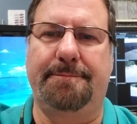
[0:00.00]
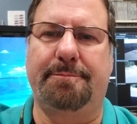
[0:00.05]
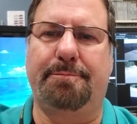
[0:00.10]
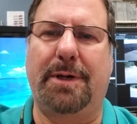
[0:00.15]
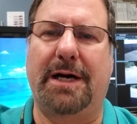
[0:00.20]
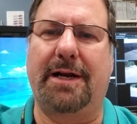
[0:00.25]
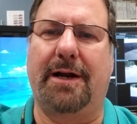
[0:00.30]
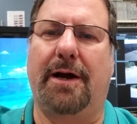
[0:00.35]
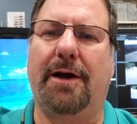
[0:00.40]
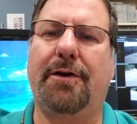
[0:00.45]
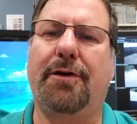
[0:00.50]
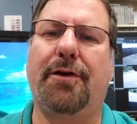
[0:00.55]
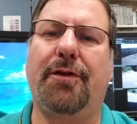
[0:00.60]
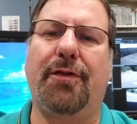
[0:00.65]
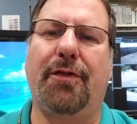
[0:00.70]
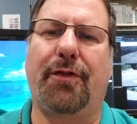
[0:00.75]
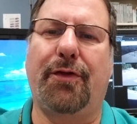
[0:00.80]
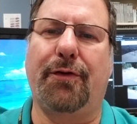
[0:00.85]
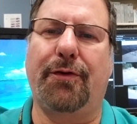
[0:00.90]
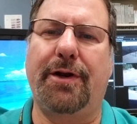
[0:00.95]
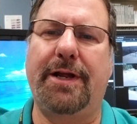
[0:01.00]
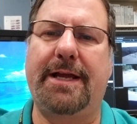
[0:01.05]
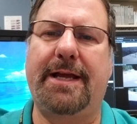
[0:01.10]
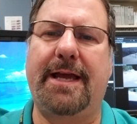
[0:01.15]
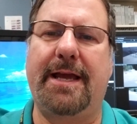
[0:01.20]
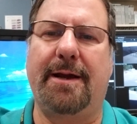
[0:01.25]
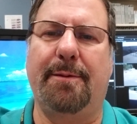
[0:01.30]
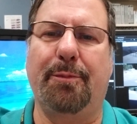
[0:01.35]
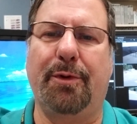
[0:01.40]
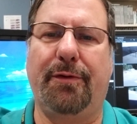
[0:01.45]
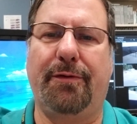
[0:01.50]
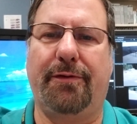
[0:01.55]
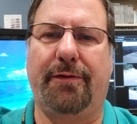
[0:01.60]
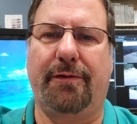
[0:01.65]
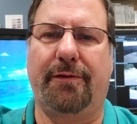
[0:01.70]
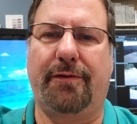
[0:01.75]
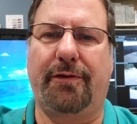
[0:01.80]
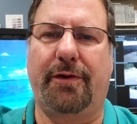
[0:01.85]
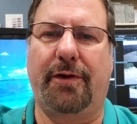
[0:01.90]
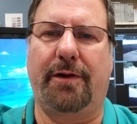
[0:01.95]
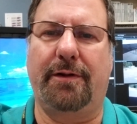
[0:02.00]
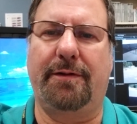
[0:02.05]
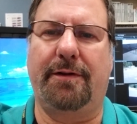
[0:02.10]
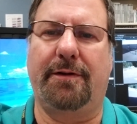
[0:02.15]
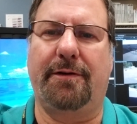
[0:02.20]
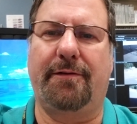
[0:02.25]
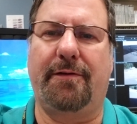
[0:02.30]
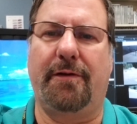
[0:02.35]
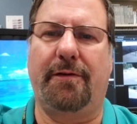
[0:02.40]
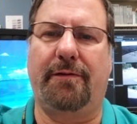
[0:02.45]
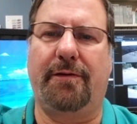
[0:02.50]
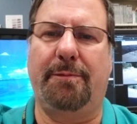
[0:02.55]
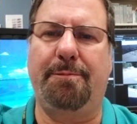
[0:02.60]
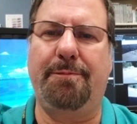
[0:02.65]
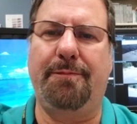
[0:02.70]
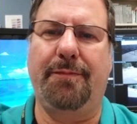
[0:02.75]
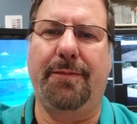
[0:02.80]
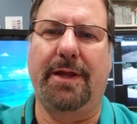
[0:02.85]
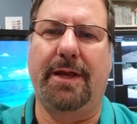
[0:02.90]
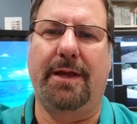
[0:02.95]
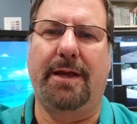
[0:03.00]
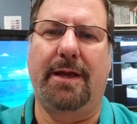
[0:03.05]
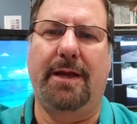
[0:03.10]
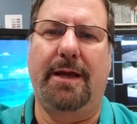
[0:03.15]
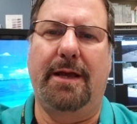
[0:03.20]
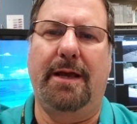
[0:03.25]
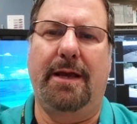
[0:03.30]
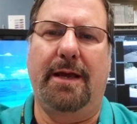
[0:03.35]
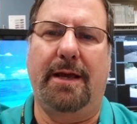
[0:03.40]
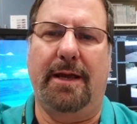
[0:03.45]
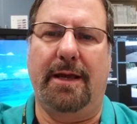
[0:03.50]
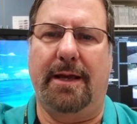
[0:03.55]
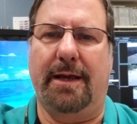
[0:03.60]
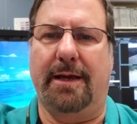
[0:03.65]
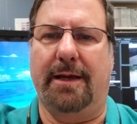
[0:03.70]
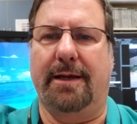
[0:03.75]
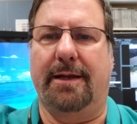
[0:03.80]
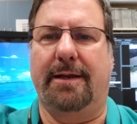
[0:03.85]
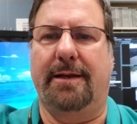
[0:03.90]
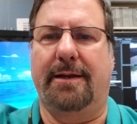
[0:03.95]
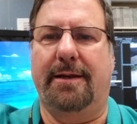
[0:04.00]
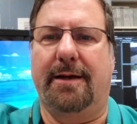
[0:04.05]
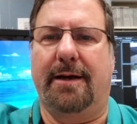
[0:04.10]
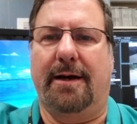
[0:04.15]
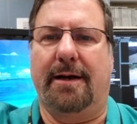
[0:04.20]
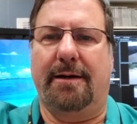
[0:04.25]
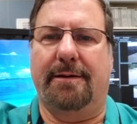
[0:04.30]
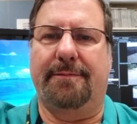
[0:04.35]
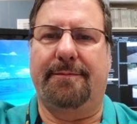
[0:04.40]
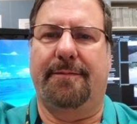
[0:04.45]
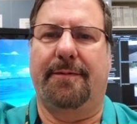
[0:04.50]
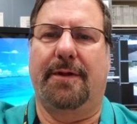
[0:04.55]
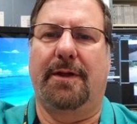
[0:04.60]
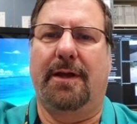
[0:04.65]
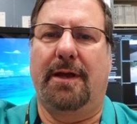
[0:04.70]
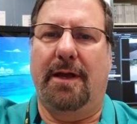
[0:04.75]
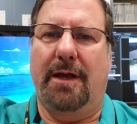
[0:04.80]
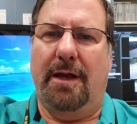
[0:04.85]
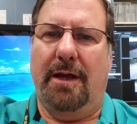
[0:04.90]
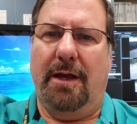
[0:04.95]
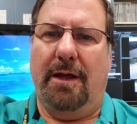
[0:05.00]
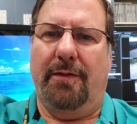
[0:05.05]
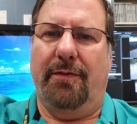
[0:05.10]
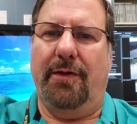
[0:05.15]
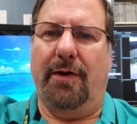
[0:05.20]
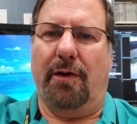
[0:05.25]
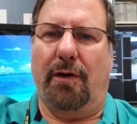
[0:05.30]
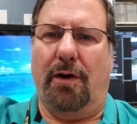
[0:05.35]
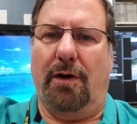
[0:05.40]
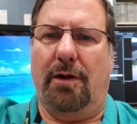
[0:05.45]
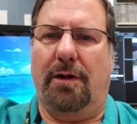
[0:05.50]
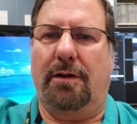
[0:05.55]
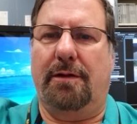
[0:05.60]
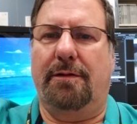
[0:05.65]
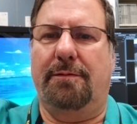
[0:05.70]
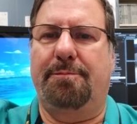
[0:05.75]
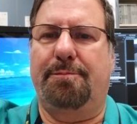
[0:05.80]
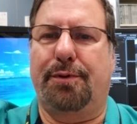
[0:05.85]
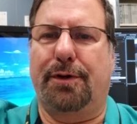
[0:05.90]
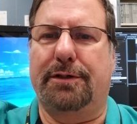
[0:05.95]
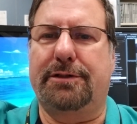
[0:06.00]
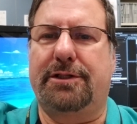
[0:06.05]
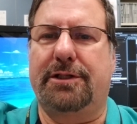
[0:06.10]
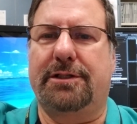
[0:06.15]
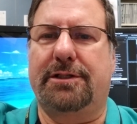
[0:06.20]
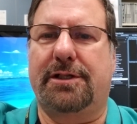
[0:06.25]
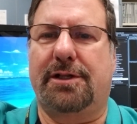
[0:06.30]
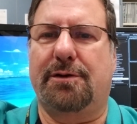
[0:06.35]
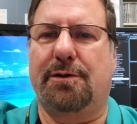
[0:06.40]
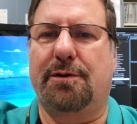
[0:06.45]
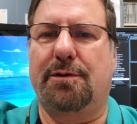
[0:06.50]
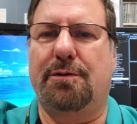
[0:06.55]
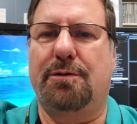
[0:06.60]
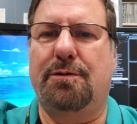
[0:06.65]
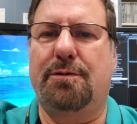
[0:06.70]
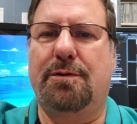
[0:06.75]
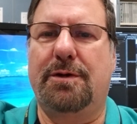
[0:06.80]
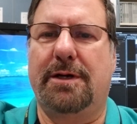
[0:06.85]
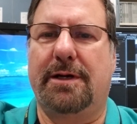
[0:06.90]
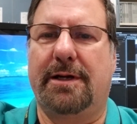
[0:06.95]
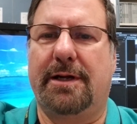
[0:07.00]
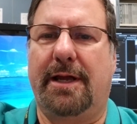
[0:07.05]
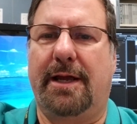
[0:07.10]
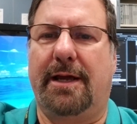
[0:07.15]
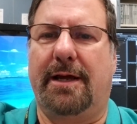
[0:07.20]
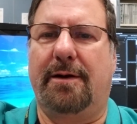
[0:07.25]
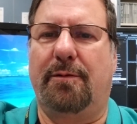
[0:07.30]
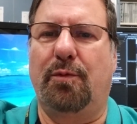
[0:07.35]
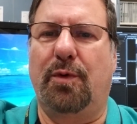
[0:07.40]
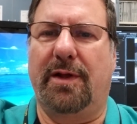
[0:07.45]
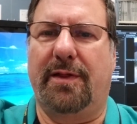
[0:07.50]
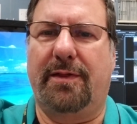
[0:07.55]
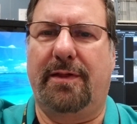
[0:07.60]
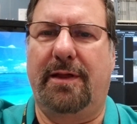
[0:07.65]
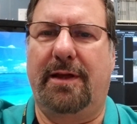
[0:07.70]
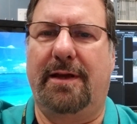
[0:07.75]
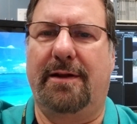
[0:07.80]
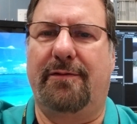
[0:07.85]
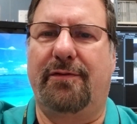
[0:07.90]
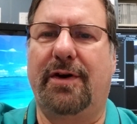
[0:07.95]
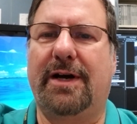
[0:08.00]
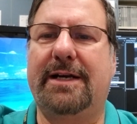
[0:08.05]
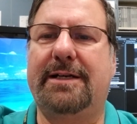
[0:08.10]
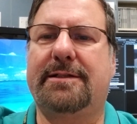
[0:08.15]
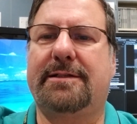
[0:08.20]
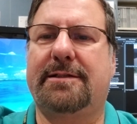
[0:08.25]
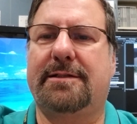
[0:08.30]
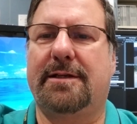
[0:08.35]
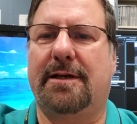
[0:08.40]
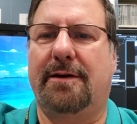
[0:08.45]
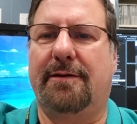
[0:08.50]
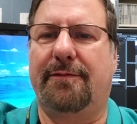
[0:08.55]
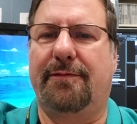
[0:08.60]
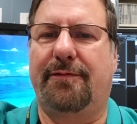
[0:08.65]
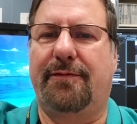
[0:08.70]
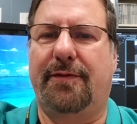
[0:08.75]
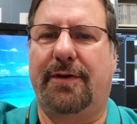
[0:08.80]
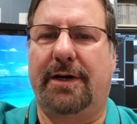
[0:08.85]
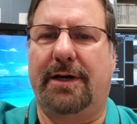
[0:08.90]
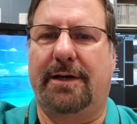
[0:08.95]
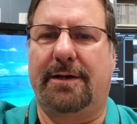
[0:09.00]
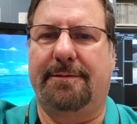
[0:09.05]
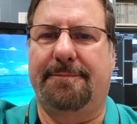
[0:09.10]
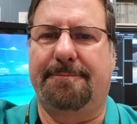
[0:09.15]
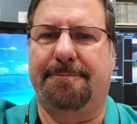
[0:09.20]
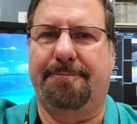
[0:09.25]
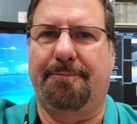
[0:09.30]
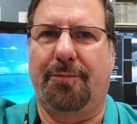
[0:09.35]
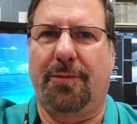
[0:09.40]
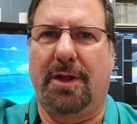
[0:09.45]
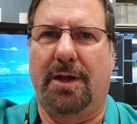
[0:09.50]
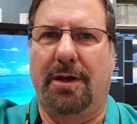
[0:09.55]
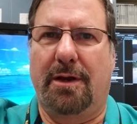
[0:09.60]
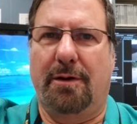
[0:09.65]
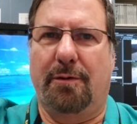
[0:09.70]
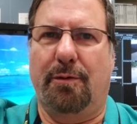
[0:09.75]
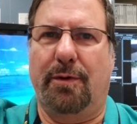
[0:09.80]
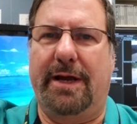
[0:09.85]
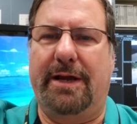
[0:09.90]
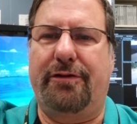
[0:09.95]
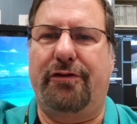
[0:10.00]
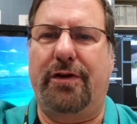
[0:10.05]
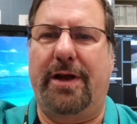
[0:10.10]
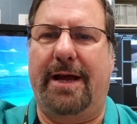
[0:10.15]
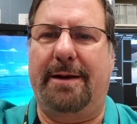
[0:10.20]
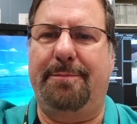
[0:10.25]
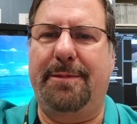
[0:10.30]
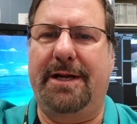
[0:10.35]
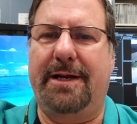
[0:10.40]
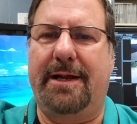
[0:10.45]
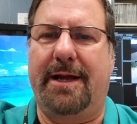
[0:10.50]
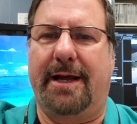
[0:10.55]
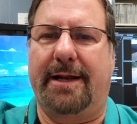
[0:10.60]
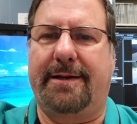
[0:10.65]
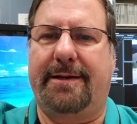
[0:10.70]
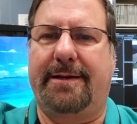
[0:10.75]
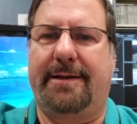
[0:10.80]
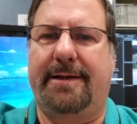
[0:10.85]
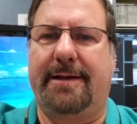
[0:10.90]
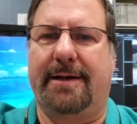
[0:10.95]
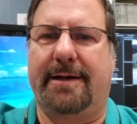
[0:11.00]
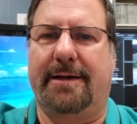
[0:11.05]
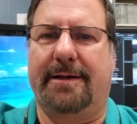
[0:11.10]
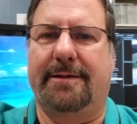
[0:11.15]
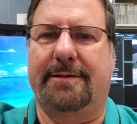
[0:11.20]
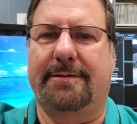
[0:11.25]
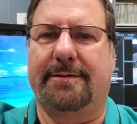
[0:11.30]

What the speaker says: about 130 cameras installed in our system, and they're all purchased through and with the advice of Ray Shadman at